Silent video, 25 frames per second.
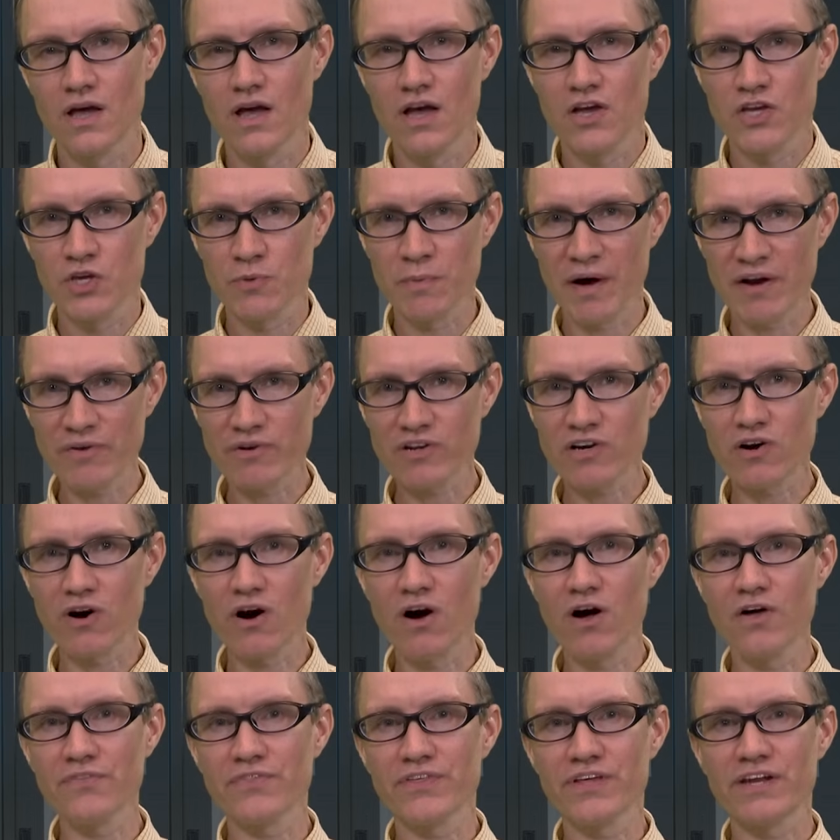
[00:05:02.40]
You might
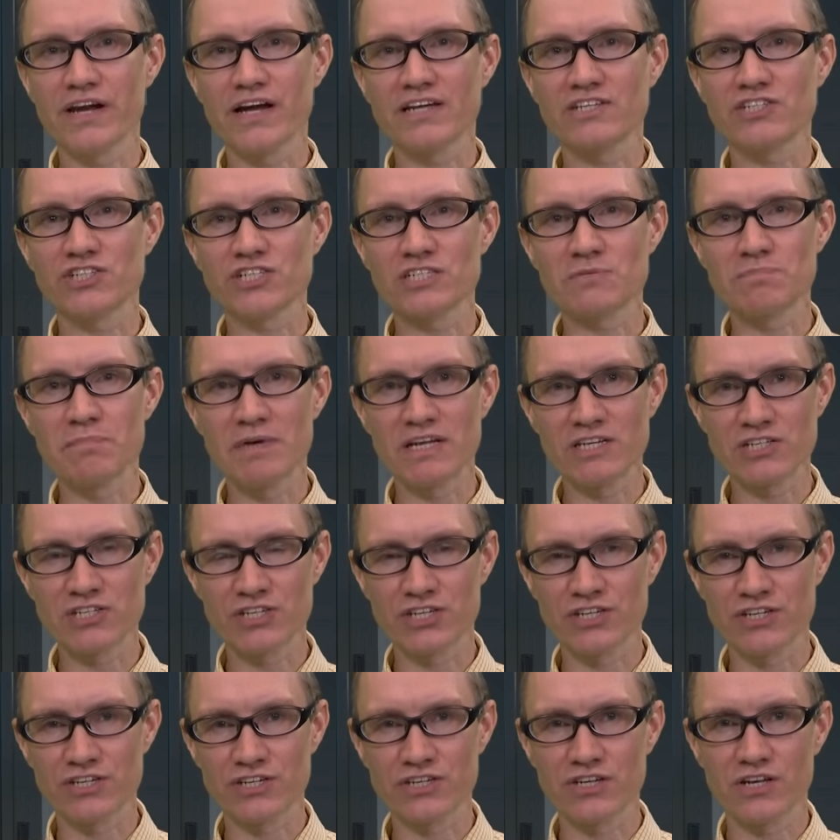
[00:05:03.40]
recall that I just
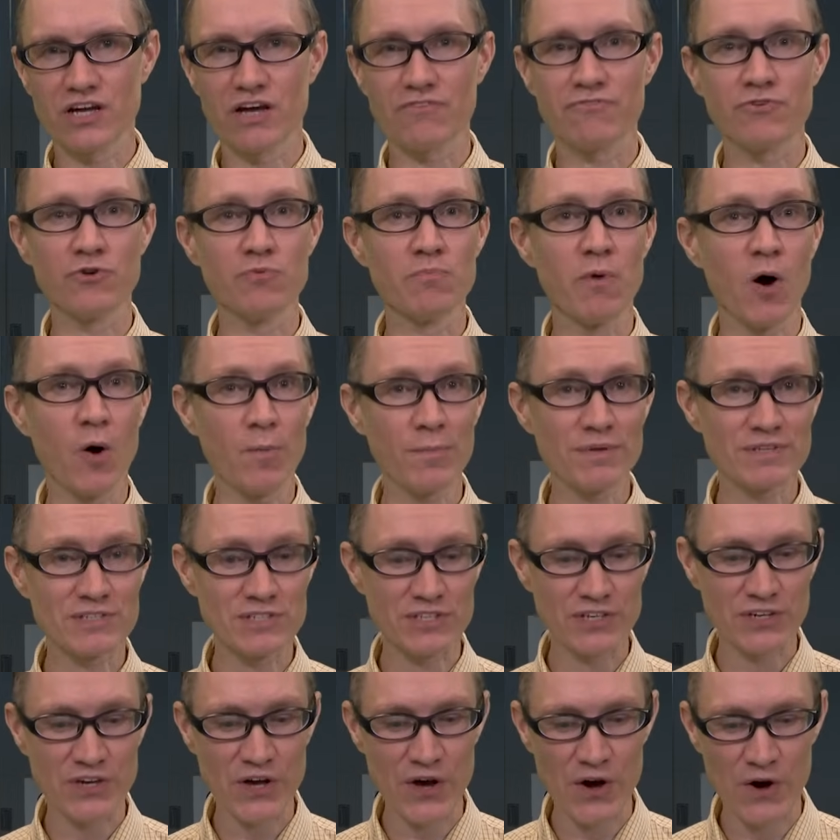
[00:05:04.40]
mentioned a few moments
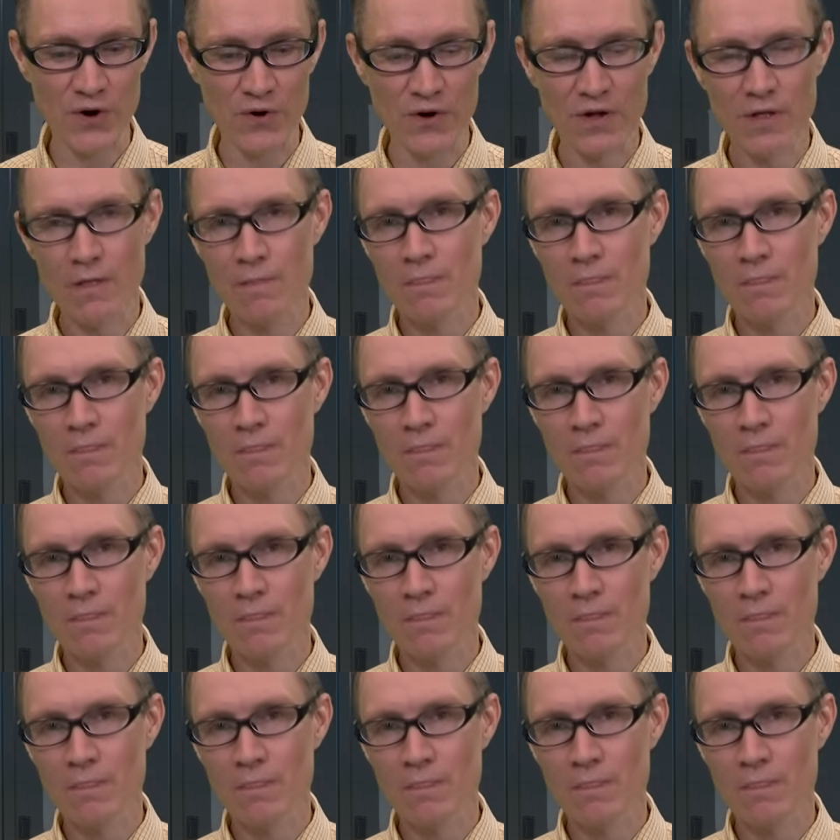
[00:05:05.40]
ago